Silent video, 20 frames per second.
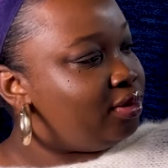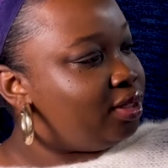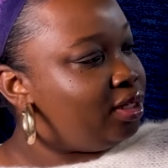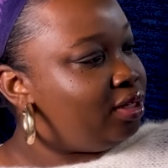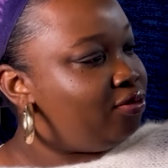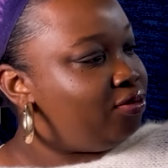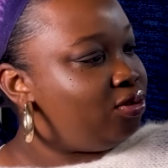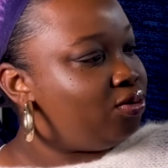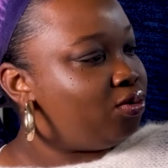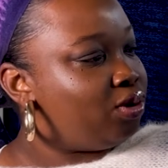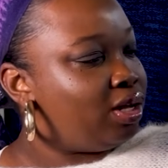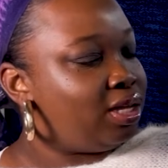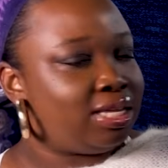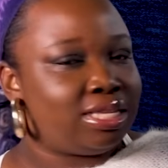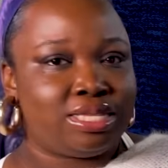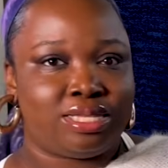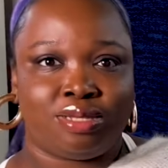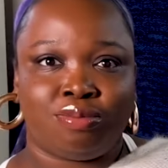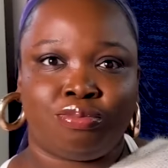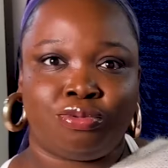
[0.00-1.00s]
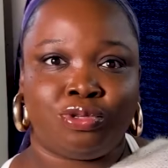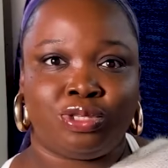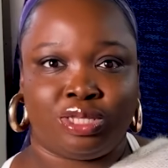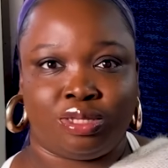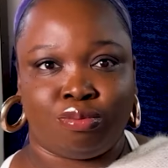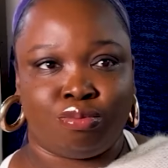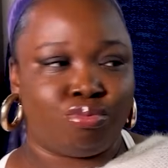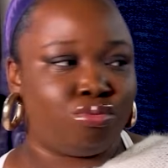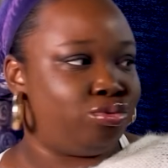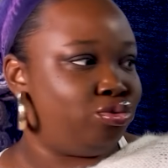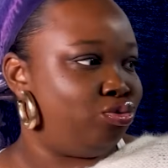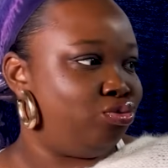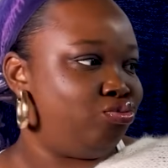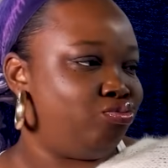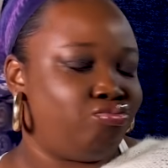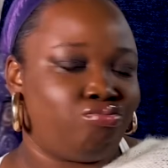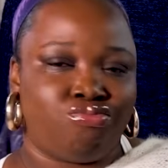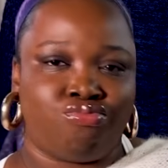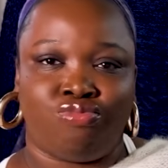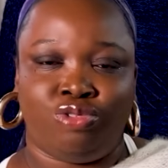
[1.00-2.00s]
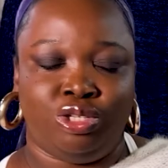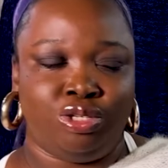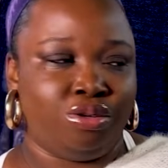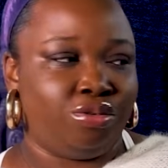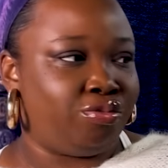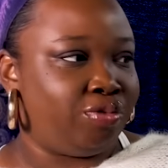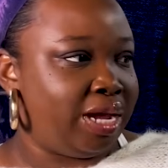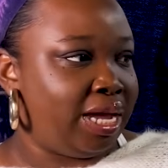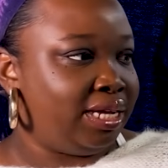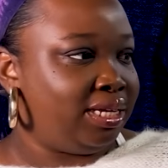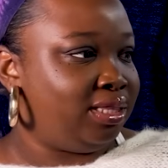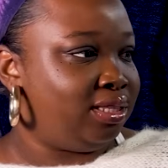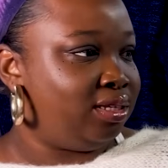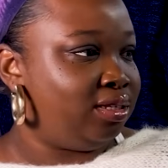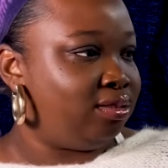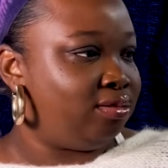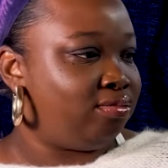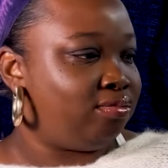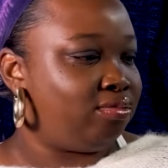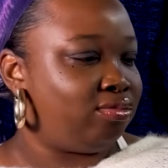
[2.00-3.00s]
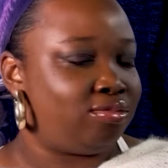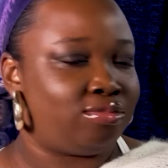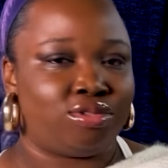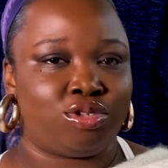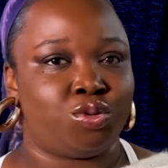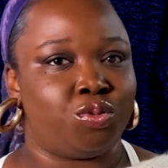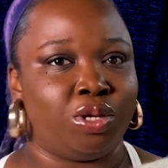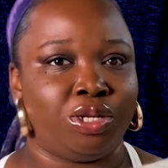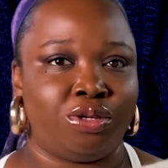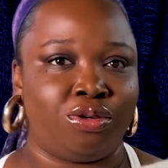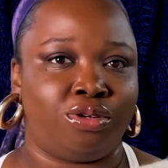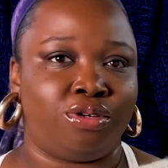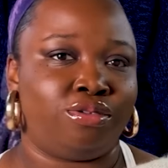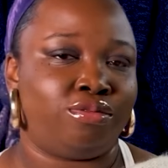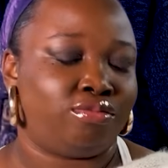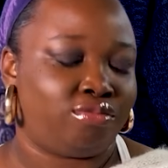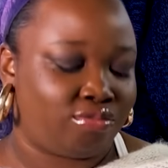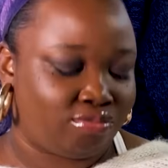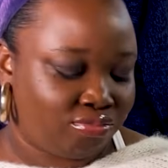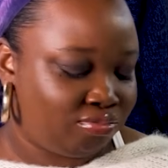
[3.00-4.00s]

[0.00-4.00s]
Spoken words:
if you want a simple, raglan sweater